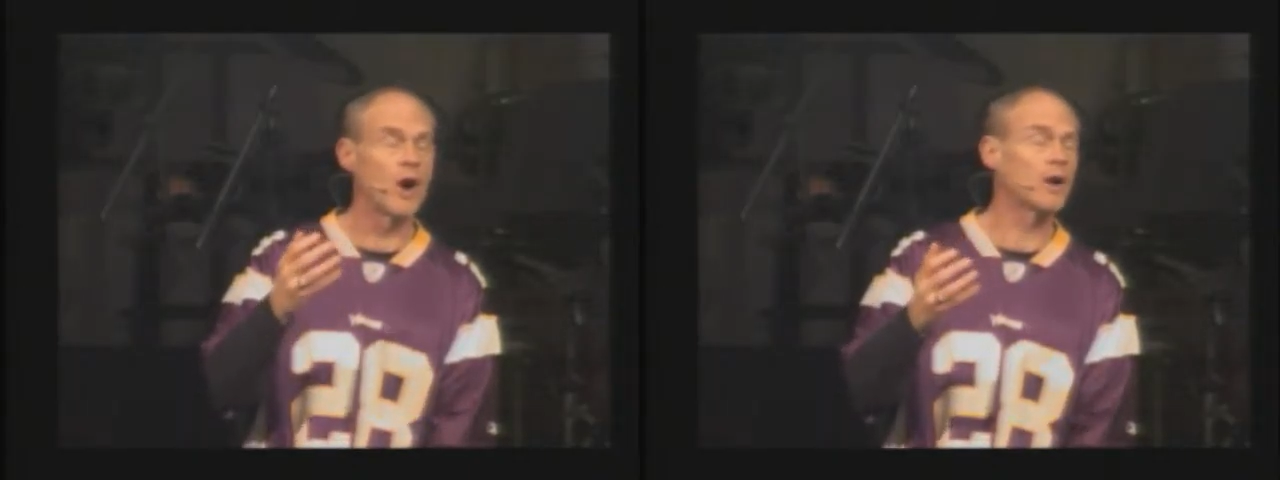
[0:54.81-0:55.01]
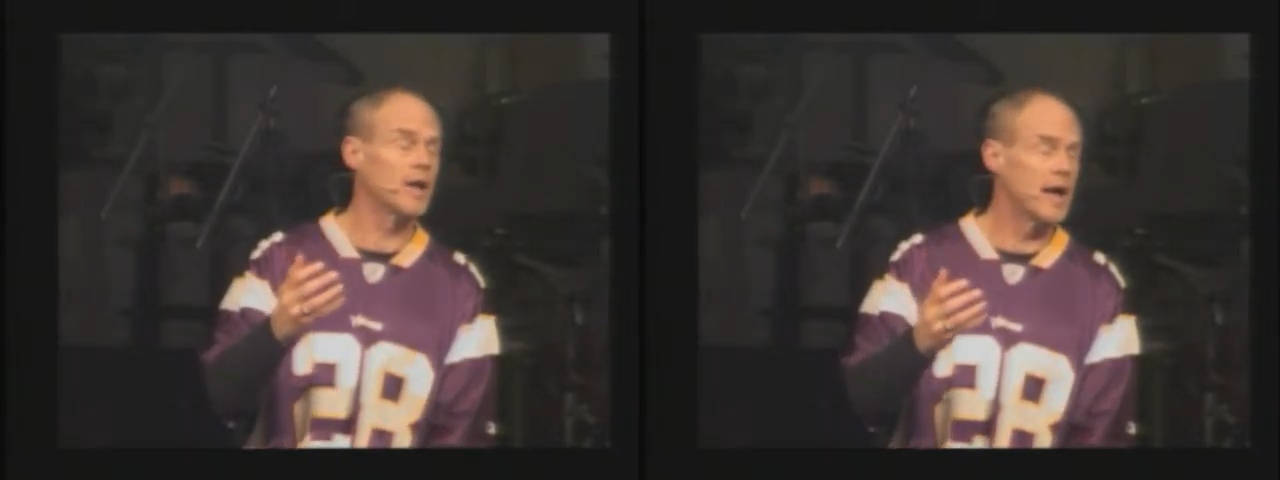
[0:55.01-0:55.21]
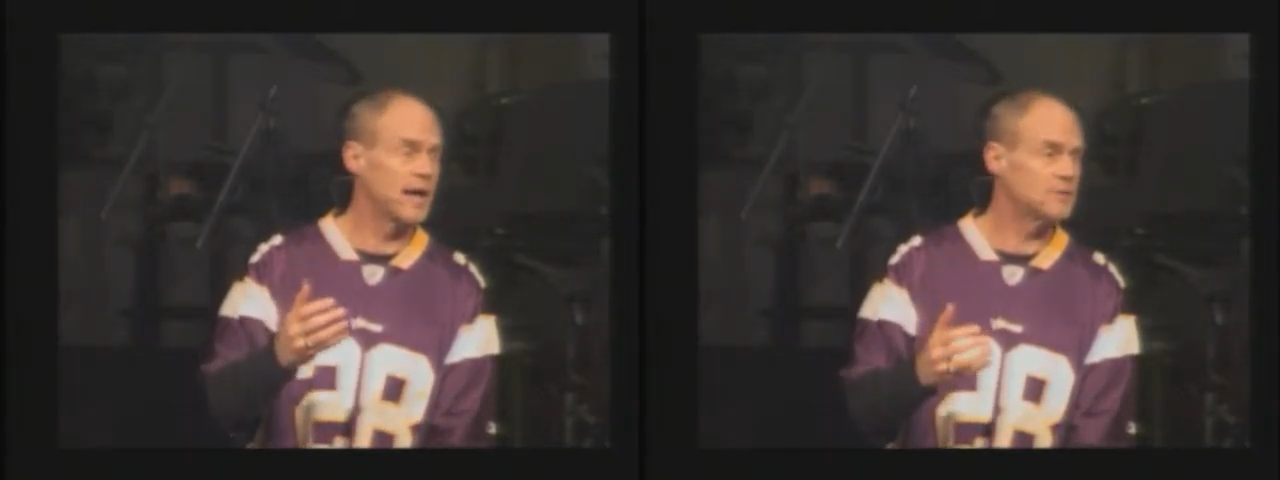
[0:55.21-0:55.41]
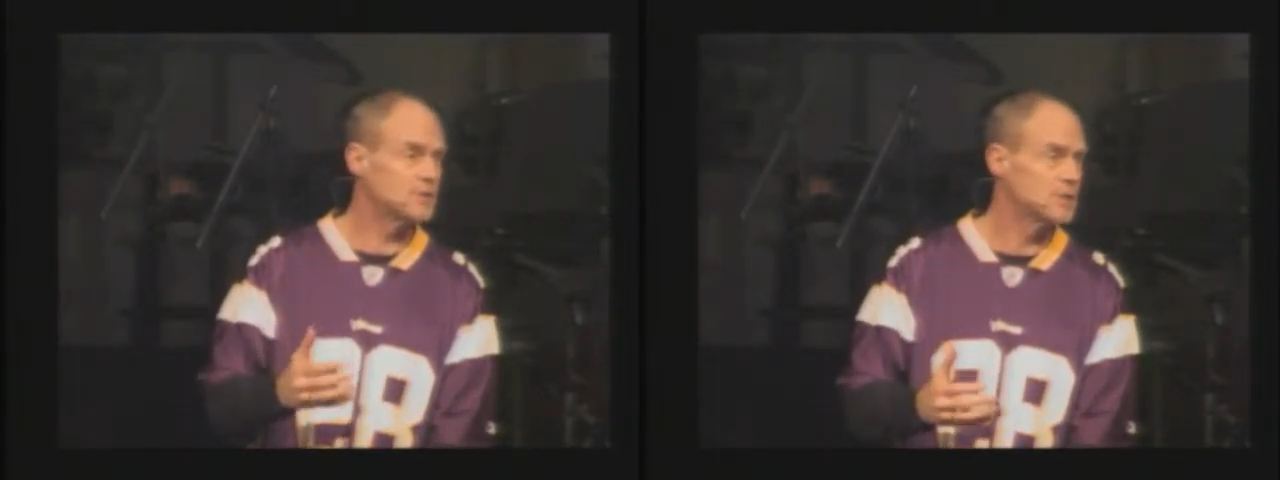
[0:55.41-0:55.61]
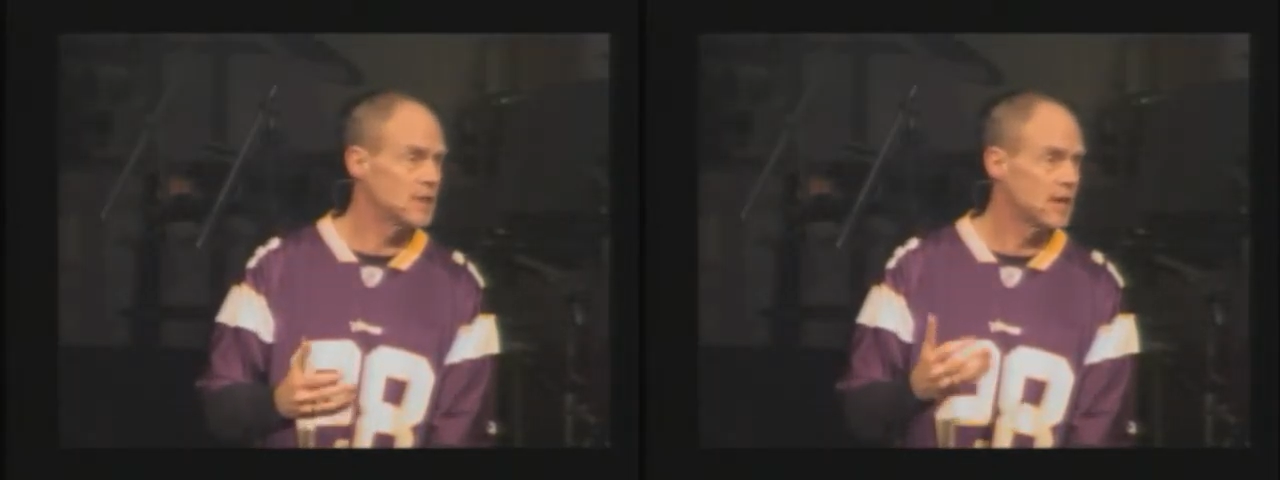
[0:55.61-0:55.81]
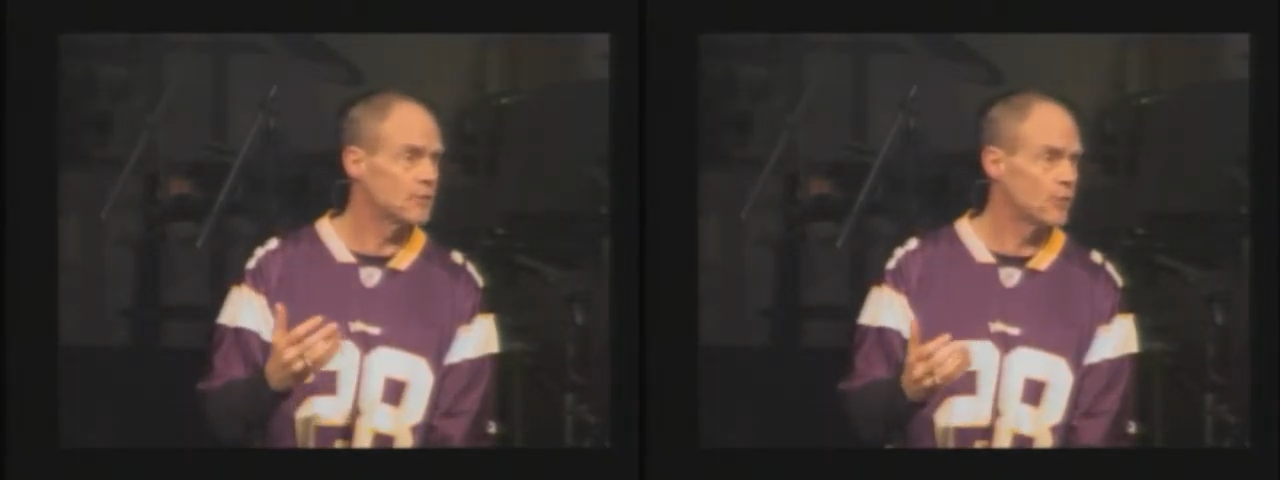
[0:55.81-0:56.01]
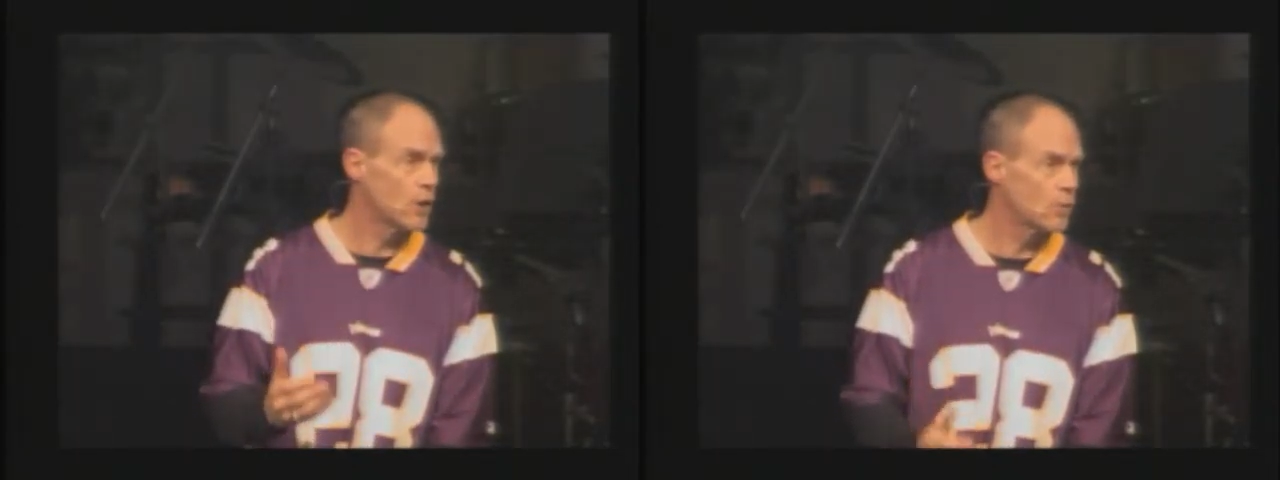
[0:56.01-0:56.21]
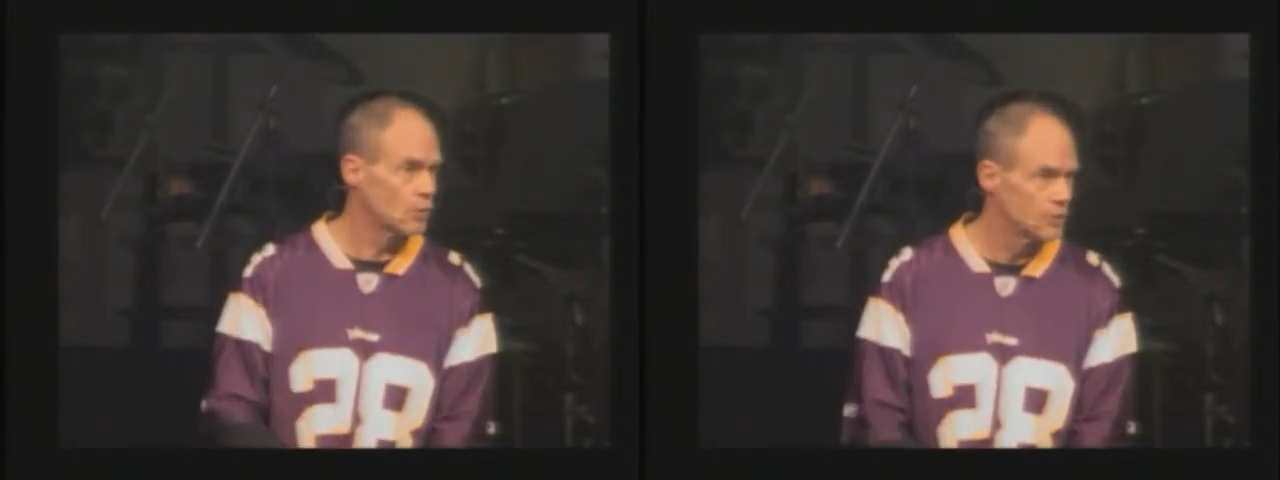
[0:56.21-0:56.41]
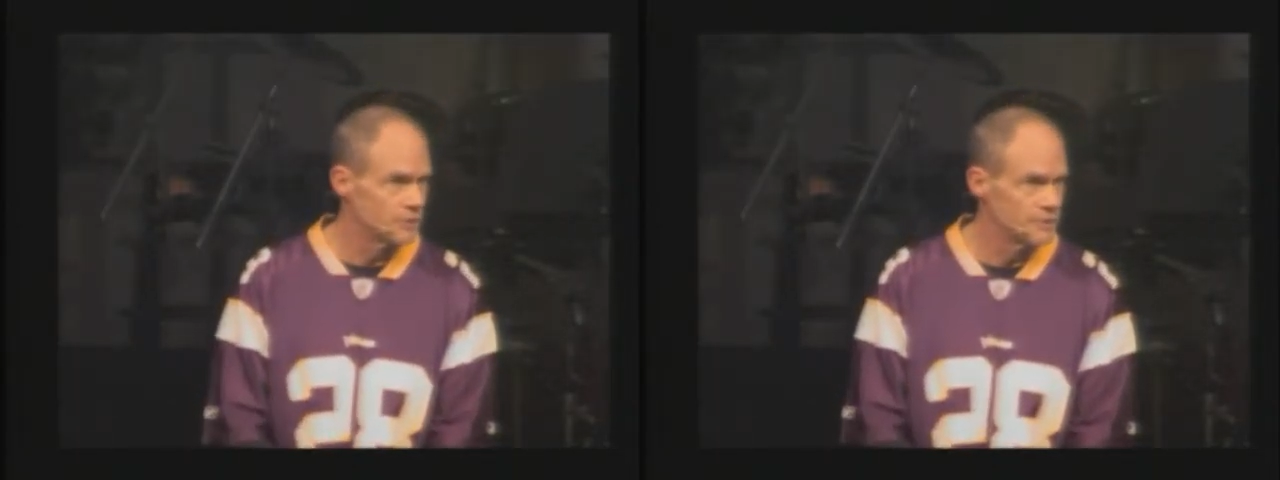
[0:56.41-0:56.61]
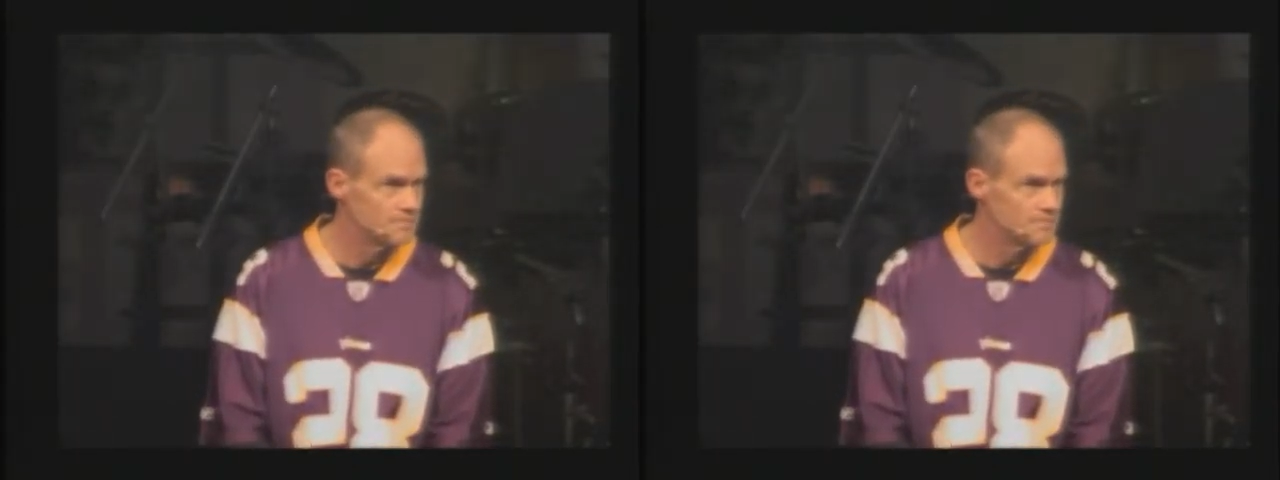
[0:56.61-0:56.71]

our lives and for our world.